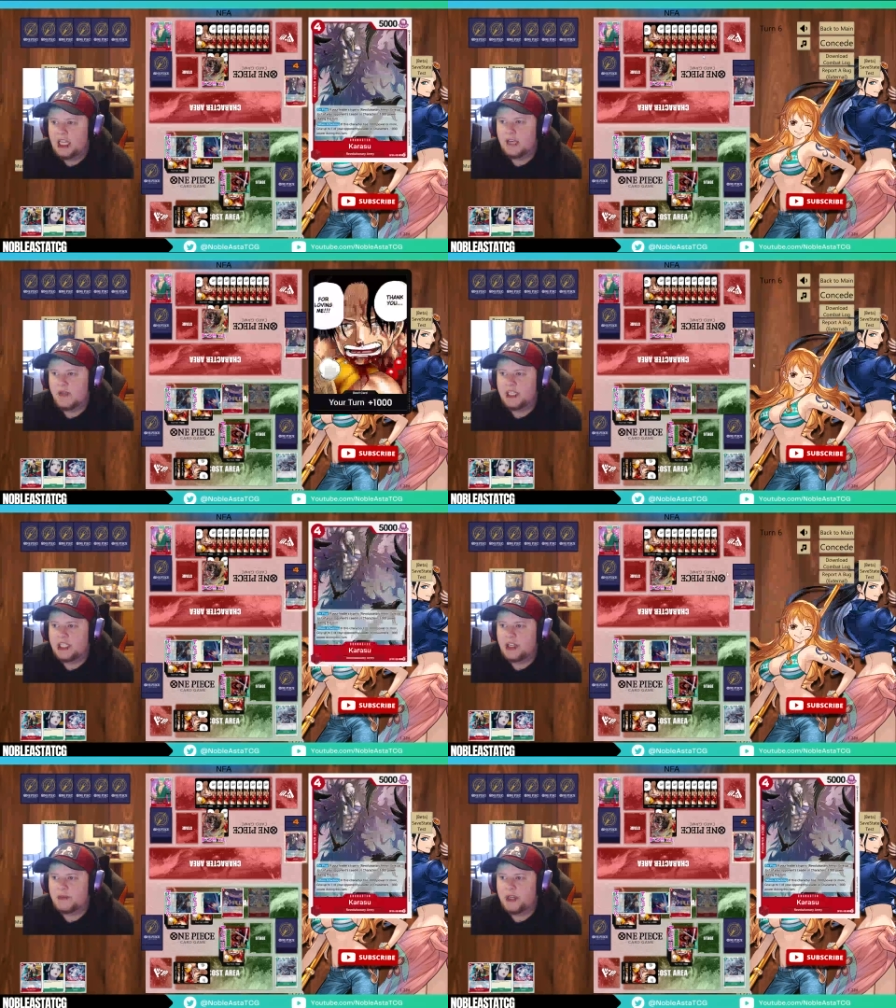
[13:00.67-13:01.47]
And when he
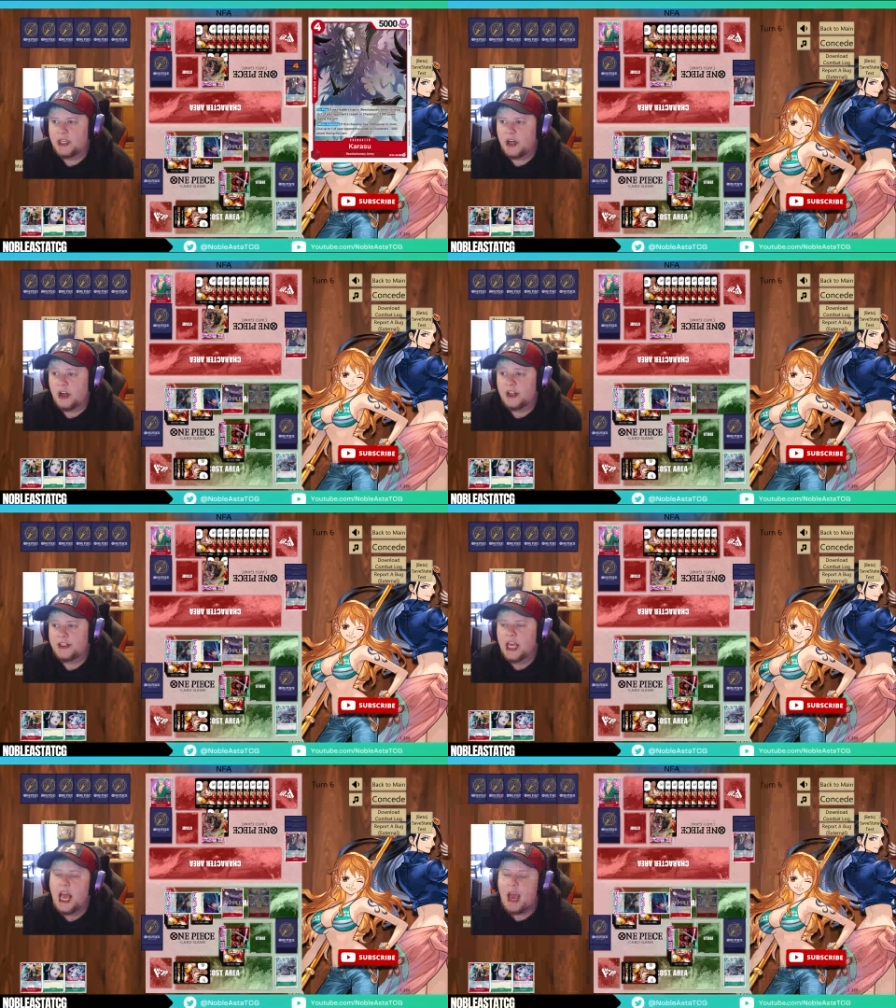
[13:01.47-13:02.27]
starts putting
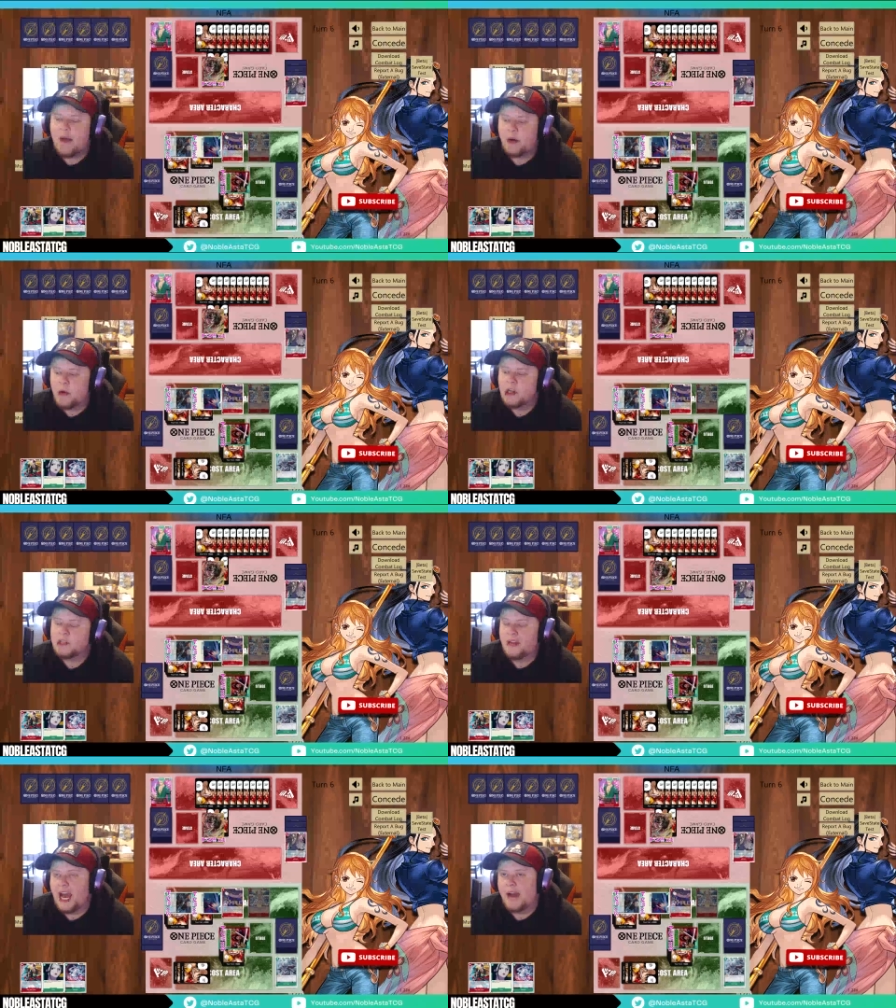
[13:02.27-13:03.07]
cards, and what worked
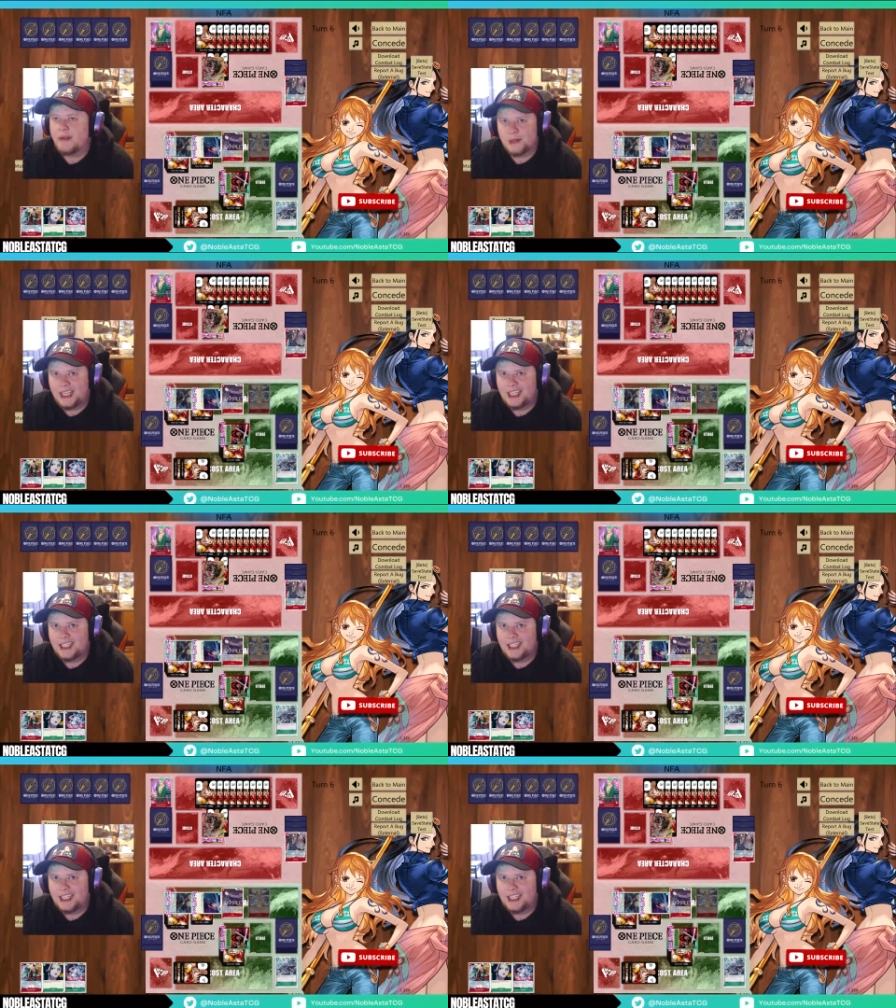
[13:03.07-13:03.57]
when I was playing